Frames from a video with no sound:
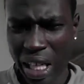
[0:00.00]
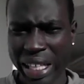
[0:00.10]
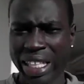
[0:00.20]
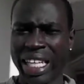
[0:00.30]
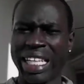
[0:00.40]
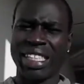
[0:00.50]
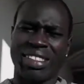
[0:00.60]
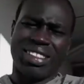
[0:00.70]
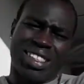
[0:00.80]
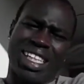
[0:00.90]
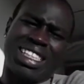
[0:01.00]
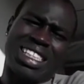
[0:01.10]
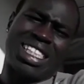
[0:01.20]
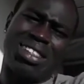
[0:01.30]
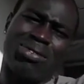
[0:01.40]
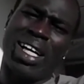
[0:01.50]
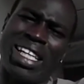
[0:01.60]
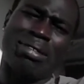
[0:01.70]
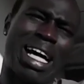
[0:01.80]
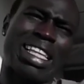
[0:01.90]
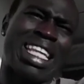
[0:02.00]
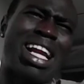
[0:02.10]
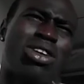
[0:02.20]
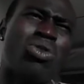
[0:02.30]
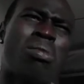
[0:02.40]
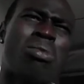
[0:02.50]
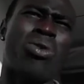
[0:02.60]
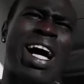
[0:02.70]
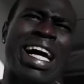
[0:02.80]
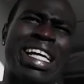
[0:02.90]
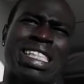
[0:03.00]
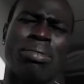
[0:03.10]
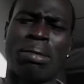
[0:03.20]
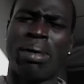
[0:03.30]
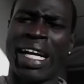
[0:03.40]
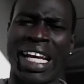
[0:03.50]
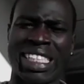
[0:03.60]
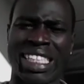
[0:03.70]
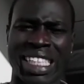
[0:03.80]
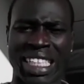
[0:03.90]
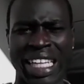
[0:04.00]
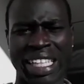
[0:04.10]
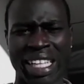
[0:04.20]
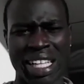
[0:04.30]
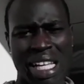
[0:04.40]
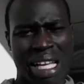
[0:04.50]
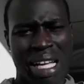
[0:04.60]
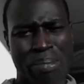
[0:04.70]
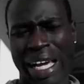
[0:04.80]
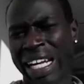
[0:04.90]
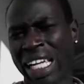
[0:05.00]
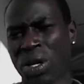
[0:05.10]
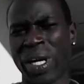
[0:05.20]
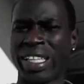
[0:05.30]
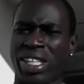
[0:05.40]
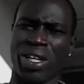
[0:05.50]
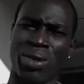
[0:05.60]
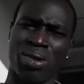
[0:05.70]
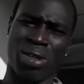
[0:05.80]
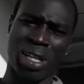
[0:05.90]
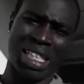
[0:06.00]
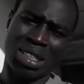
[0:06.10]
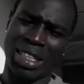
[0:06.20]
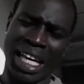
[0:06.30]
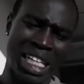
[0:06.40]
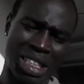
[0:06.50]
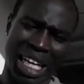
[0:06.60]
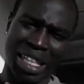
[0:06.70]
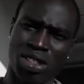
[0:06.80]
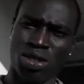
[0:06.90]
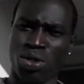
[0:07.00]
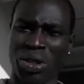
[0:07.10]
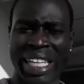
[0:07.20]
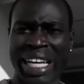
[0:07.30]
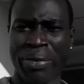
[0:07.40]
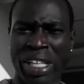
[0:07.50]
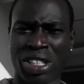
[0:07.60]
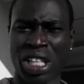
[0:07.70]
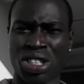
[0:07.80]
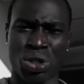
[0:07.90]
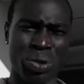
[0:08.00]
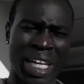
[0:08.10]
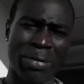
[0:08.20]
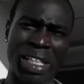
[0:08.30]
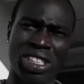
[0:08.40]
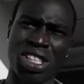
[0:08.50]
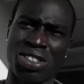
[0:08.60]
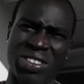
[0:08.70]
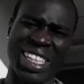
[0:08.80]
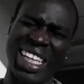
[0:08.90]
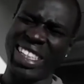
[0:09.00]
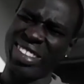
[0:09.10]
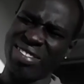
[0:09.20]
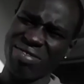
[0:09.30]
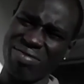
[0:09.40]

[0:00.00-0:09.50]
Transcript: I didn't like it. I just didn't want it. I, I don't know remember why. Something about it I just didn't like. But I didn't quit though, because that that three day research, two day research, three days